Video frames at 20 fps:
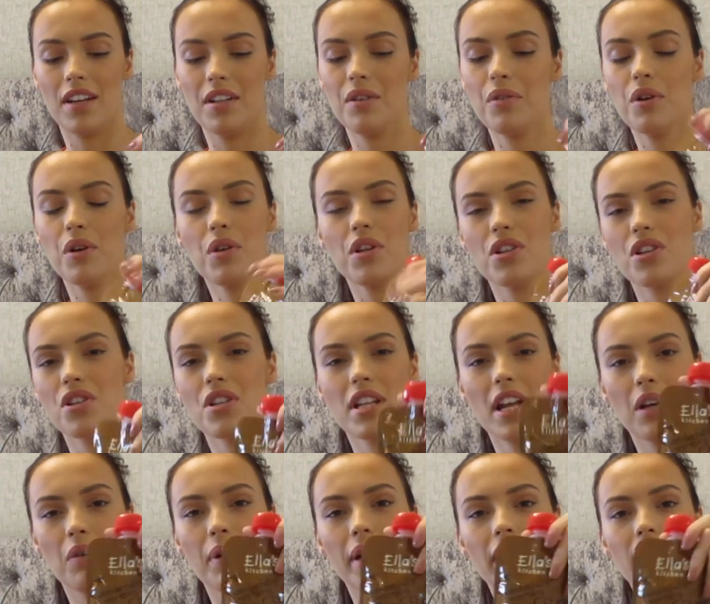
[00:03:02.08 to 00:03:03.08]
I don't know, they're just,
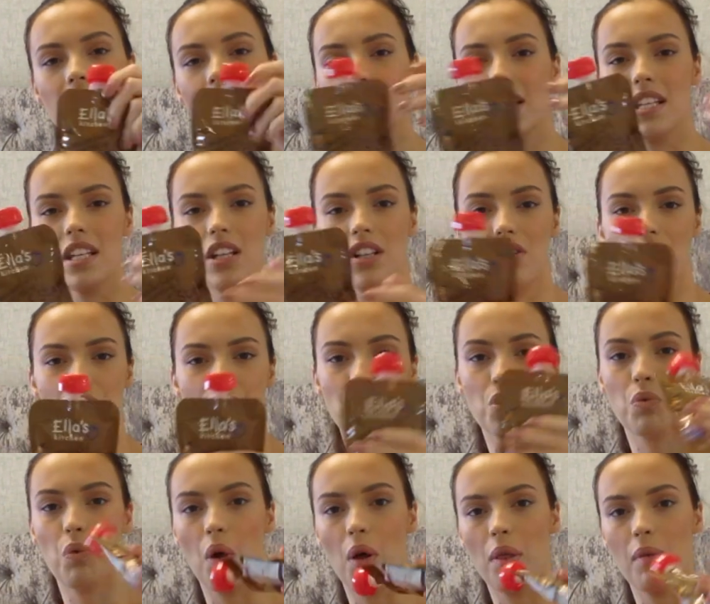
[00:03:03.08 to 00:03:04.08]
they're quick and easy. You can just
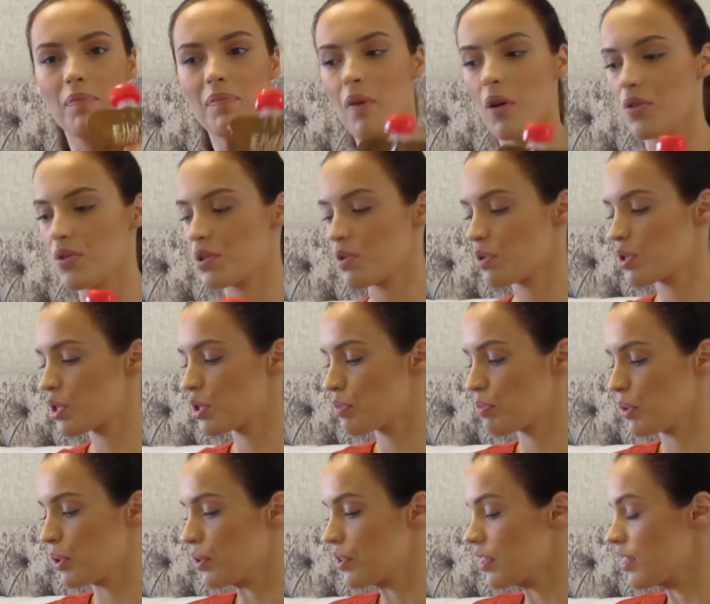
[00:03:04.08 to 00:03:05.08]
squirt them onto a
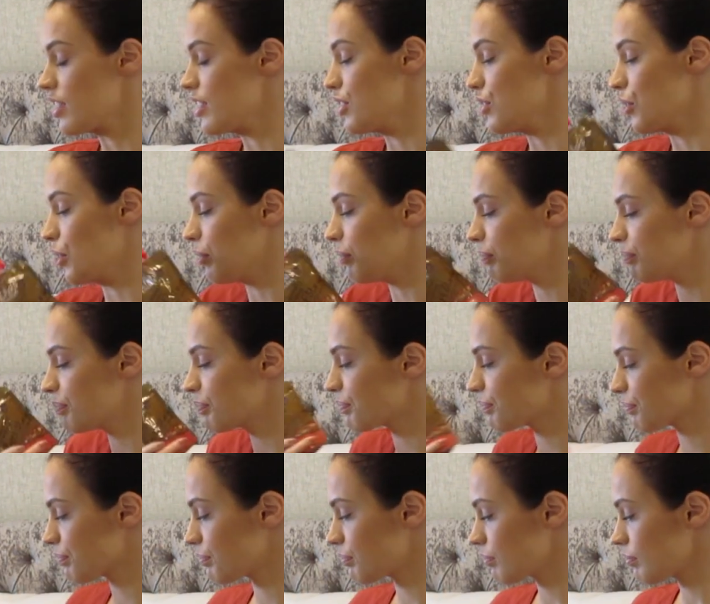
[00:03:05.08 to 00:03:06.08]
spoon and they're done.
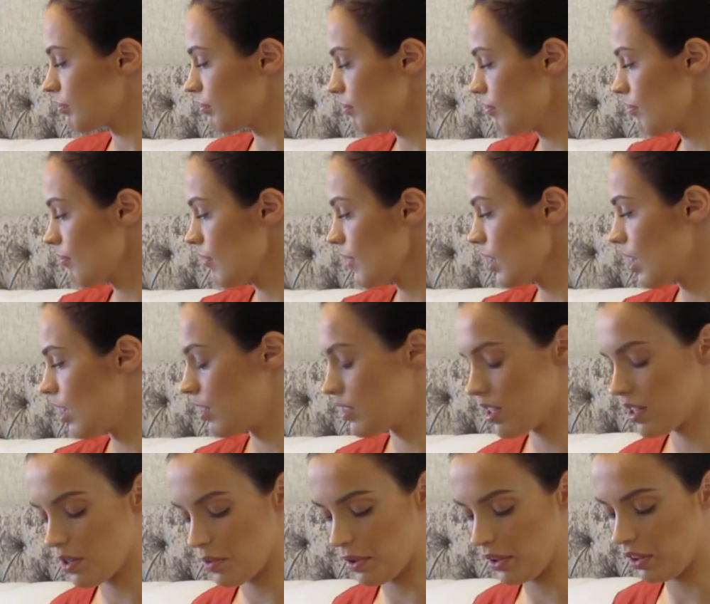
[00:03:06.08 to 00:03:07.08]

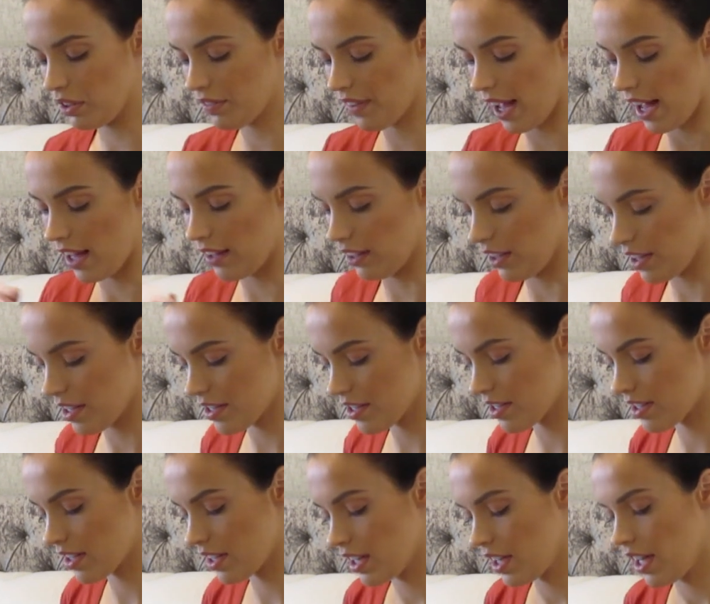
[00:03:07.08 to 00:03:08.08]
So we love
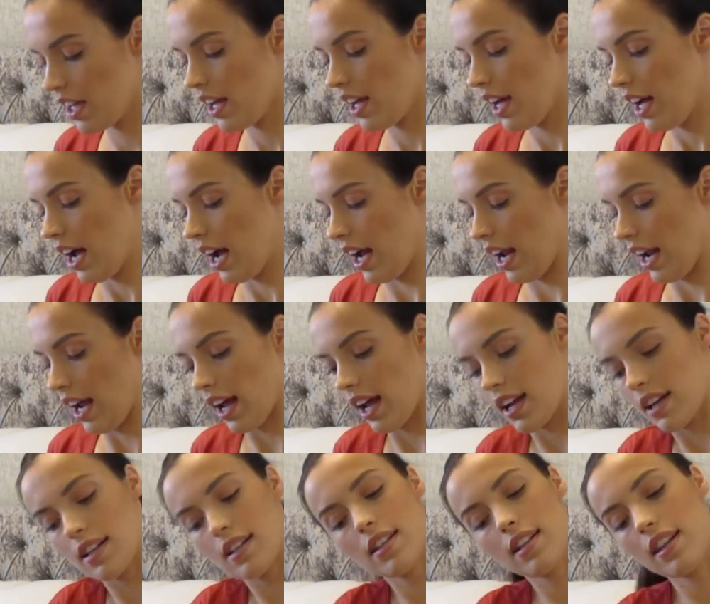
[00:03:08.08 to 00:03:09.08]
Ella's.
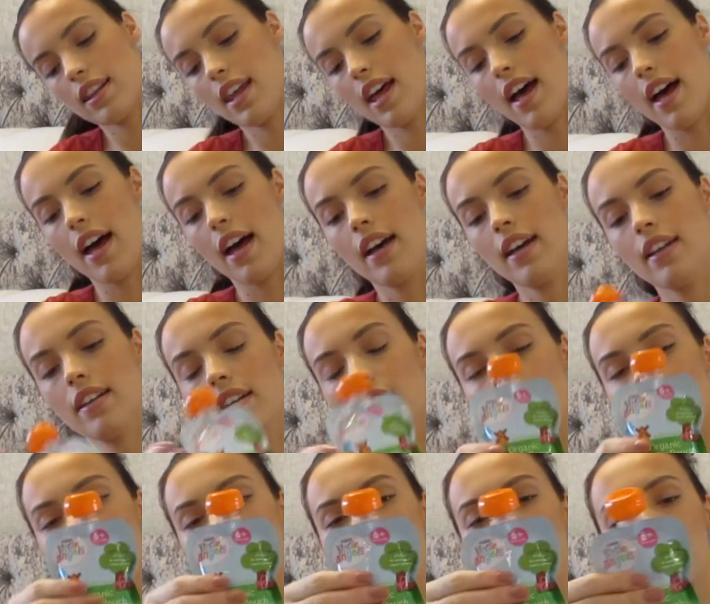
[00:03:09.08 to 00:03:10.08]
And
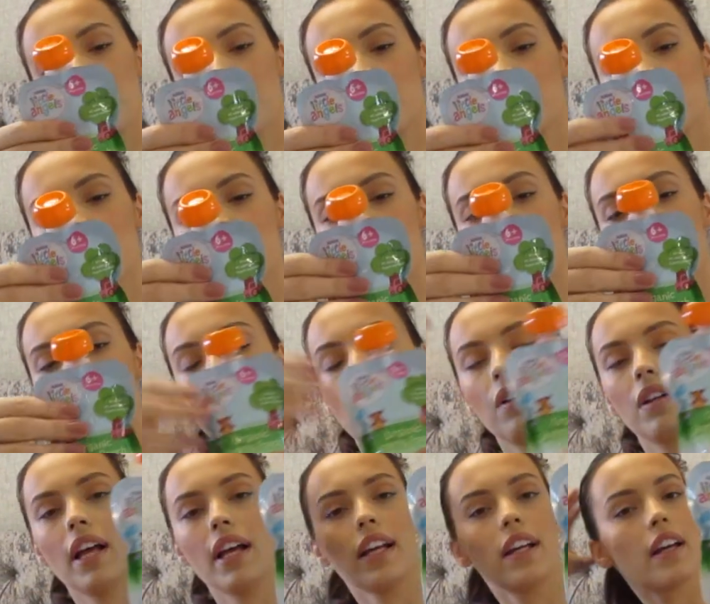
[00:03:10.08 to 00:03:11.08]
then I also take
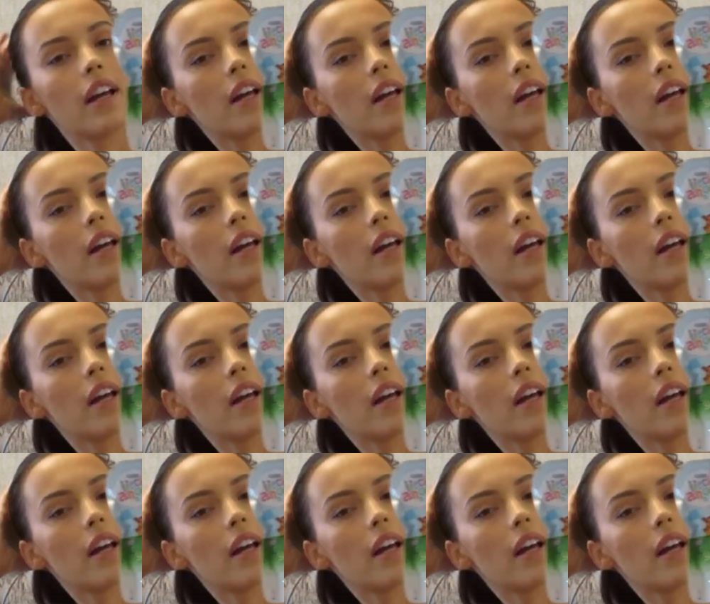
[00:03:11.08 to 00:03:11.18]
out like